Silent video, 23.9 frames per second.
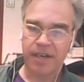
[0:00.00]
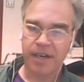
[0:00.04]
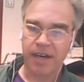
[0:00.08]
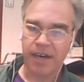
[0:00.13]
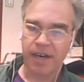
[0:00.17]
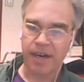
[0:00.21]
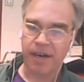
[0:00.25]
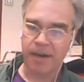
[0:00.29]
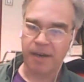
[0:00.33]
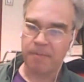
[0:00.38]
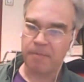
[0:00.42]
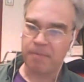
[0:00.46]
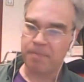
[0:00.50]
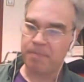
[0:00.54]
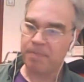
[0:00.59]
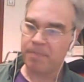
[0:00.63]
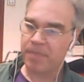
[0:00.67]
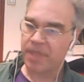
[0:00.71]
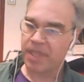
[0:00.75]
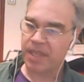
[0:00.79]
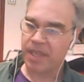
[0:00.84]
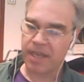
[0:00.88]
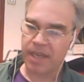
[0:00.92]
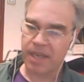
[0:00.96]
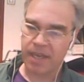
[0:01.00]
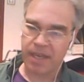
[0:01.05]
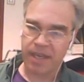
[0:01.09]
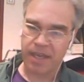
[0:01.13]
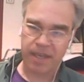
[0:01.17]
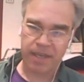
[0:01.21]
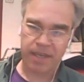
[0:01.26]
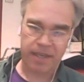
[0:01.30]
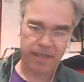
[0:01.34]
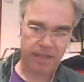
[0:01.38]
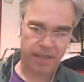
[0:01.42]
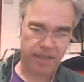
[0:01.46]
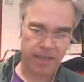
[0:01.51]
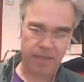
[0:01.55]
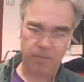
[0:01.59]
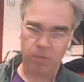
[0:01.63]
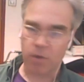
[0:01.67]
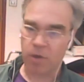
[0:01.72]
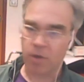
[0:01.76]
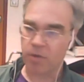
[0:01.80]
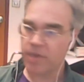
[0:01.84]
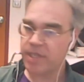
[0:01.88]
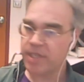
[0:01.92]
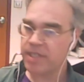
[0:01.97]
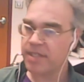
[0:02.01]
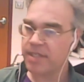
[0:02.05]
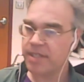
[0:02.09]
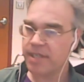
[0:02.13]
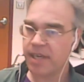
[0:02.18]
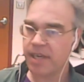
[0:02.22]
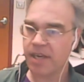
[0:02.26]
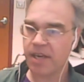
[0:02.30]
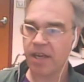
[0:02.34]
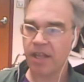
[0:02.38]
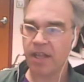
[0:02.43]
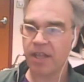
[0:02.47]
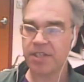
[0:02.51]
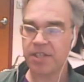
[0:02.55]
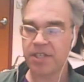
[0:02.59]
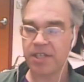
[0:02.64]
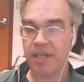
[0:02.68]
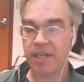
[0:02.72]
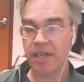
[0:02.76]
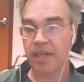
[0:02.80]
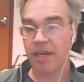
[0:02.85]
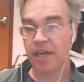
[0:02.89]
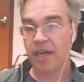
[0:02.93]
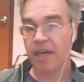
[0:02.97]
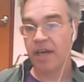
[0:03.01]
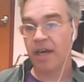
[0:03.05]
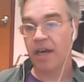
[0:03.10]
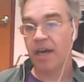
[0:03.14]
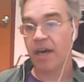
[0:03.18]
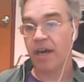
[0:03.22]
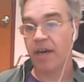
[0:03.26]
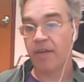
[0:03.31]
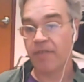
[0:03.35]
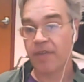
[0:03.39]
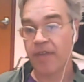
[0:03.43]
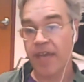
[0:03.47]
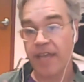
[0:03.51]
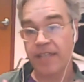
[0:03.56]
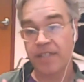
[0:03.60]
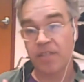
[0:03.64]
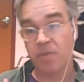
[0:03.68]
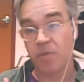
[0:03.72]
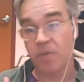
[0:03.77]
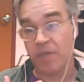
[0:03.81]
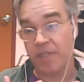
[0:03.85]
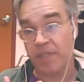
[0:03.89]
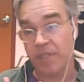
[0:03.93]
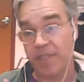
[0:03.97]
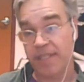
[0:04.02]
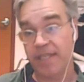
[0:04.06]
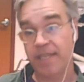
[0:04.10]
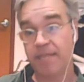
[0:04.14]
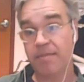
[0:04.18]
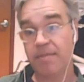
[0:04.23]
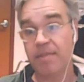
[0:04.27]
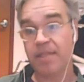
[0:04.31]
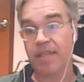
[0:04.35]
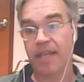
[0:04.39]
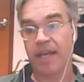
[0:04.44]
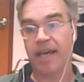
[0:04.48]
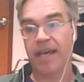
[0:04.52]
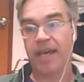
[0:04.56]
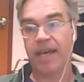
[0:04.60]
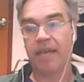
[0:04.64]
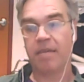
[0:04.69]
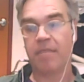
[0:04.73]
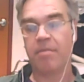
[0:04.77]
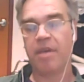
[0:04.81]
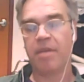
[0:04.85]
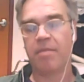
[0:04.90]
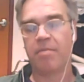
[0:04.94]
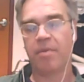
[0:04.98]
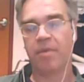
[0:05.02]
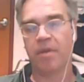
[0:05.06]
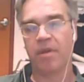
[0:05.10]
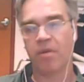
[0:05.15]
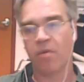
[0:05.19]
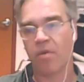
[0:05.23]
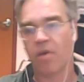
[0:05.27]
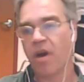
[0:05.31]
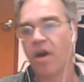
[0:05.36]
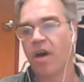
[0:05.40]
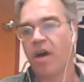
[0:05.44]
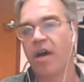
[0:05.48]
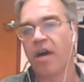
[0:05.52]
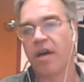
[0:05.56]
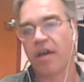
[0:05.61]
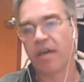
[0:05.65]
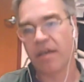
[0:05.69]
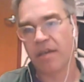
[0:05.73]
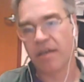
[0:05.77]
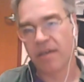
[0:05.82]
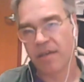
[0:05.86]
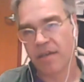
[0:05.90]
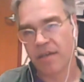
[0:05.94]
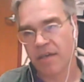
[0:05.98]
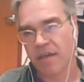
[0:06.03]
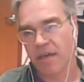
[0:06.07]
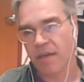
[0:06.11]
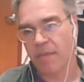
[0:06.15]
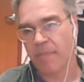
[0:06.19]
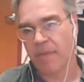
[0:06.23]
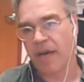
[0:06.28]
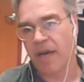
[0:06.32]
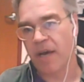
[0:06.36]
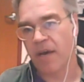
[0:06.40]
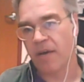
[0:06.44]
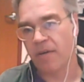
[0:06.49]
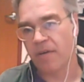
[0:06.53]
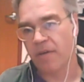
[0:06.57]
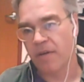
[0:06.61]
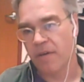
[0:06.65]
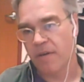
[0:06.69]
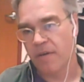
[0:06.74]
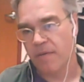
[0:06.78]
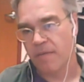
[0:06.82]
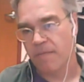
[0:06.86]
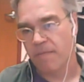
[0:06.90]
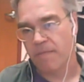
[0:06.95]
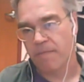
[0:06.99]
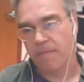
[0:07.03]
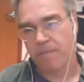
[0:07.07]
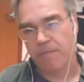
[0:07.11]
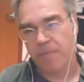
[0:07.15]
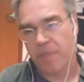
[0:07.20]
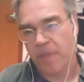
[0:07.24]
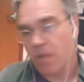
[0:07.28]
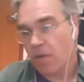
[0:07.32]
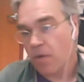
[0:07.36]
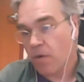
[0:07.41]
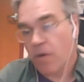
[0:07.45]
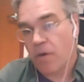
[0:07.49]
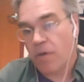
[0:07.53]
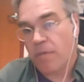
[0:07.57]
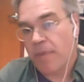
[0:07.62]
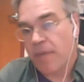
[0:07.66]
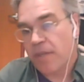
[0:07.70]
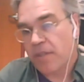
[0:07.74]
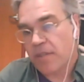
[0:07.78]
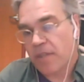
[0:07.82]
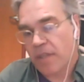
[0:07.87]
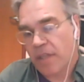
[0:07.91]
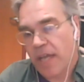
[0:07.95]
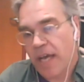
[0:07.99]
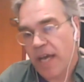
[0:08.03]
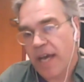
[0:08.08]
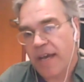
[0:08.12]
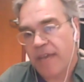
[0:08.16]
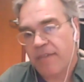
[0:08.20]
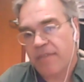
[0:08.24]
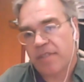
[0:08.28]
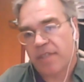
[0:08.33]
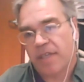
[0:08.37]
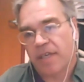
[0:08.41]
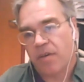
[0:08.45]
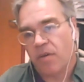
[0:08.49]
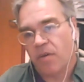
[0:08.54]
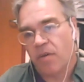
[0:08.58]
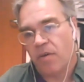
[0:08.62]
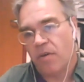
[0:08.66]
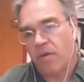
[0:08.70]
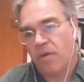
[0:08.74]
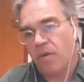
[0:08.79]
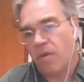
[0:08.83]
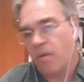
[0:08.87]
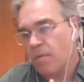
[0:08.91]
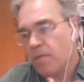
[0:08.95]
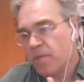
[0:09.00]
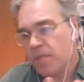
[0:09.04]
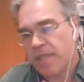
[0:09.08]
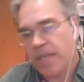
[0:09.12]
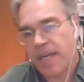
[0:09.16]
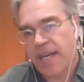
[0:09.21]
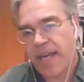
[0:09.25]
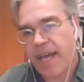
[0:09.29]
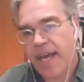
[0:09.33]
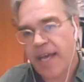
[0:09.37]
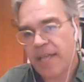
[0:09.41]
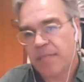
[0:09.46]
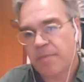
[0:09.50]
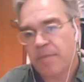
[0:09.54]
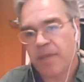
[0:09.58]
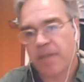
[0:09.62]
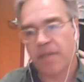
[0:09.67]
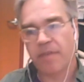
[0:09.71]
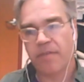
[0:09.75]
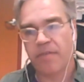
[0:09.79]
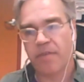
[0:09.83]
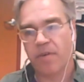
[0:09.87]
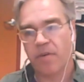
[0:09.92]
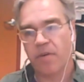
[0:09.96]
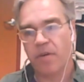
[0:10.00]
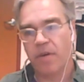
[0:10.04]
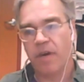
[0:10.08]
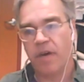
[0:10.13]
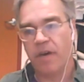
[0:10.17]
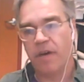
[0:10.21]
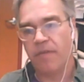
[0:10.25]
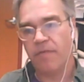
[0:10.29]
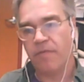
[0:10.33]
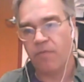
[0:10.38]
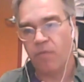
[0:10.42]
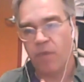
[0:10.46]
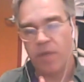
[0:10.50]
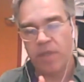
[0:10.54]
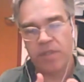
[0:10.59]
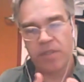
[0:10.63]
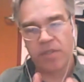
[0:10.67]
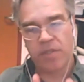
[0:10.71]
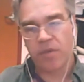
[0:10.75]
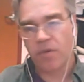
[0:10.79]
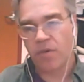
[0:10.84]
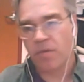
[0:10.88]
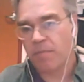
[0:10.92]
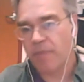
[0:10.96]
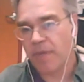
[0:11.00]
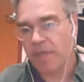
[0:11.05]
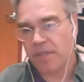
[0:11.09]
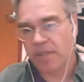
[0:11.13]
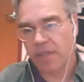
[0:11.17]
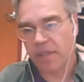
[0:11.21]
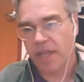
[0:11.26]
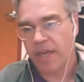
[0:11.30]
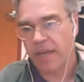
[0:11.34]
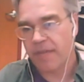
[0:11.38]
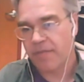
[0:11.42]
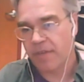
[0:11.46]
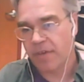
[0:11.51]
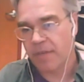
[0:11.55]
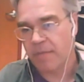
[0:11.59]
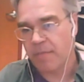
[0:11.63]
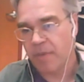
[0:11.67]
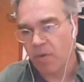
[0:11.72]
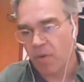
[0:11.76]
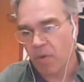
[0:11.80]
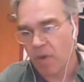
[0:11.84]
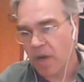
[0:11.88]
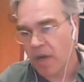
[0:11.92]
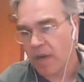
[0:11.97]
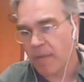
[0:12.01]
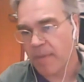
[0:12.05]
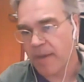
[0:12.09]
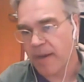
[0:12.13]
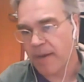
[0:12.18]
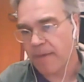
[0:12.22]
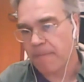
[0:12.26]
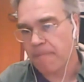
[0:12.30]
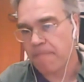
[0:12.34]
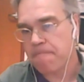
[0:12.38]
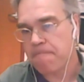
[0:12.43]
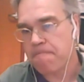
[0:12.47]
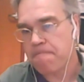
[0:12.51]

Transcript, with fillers: um, and in more recent psychology of cases where it seems like people are wrong about their own mental lives, like almost any aspect of their of one's own mental life you can be wrong about.